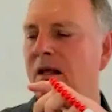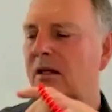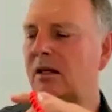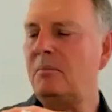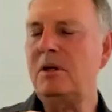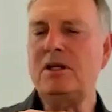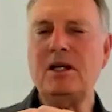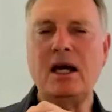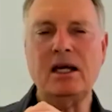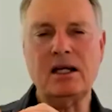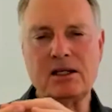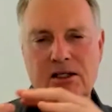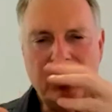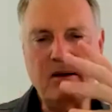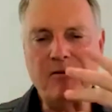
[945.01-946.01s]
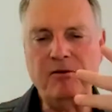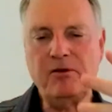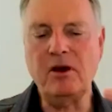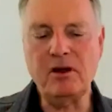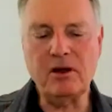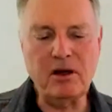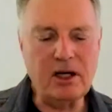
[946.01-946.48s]
Let me take it a step
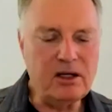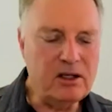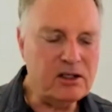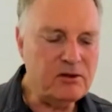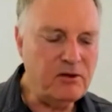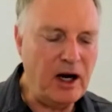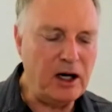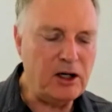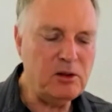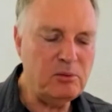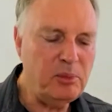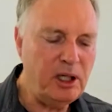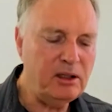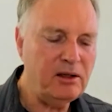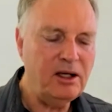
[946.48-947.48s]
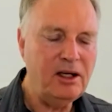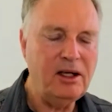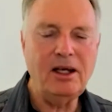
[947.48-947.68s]
further in this fraction bit,